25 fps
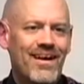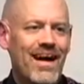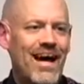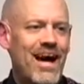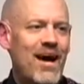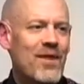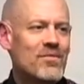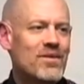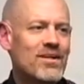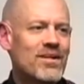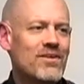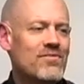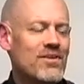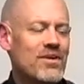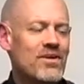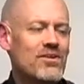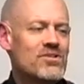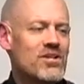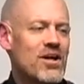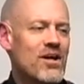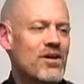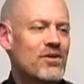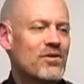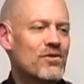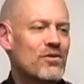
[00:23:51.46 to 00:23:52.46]
how many
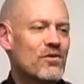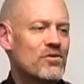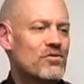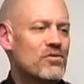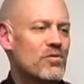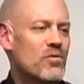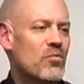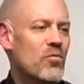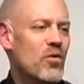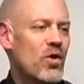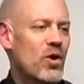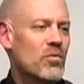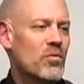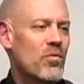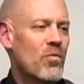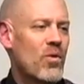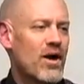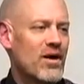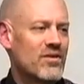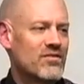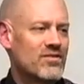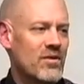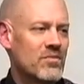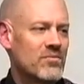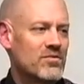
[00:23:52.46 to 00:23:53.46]
evangelicals, when a Mormon
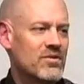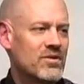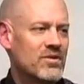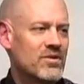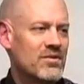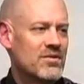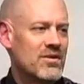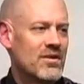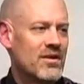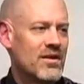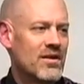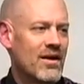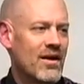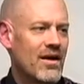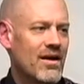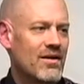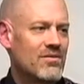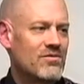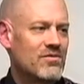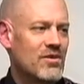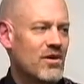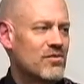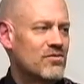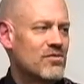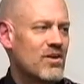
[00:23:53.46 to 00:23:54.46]
walks up to you
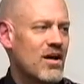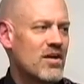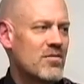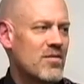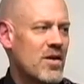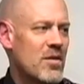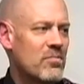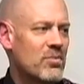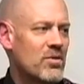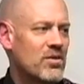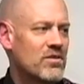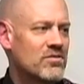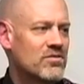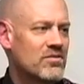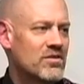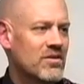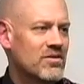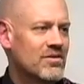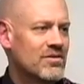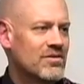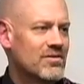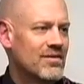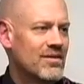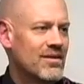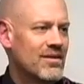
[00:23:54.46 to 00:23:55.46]
and starts talking about
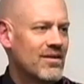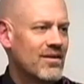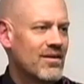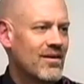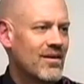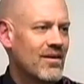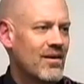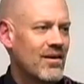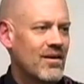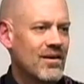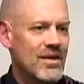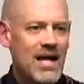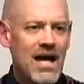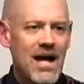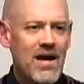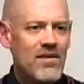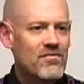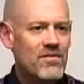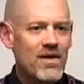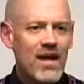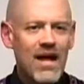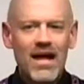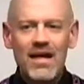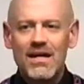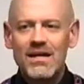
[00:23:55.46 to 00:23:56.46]
priesthood, are going to
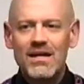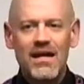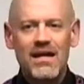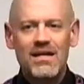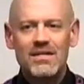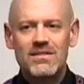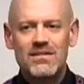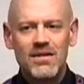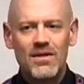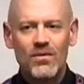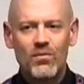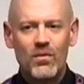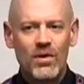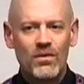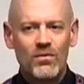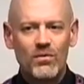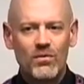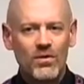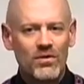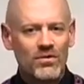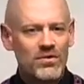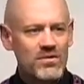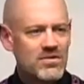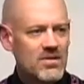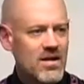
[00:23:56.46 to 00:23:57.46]
have any idea what in the
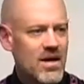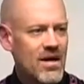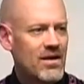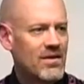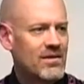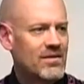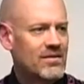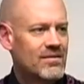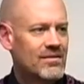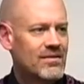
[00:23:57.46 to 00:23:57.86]
world to say?